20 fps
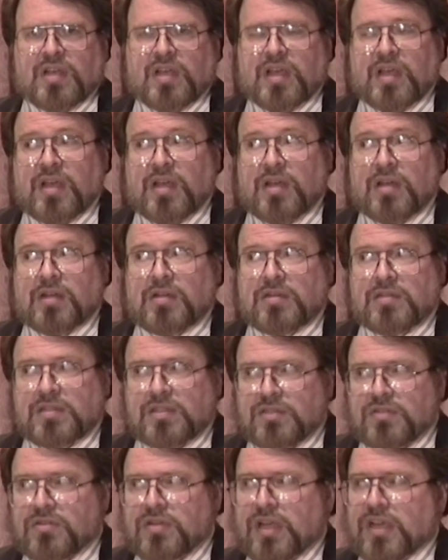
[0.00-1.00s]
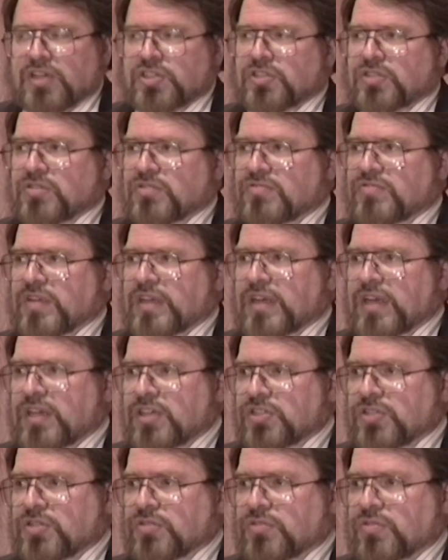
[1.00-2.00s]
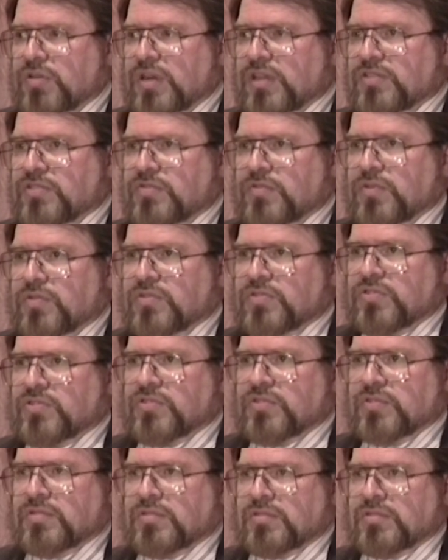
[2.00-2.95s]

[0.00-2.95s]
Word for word: and international financial transfers.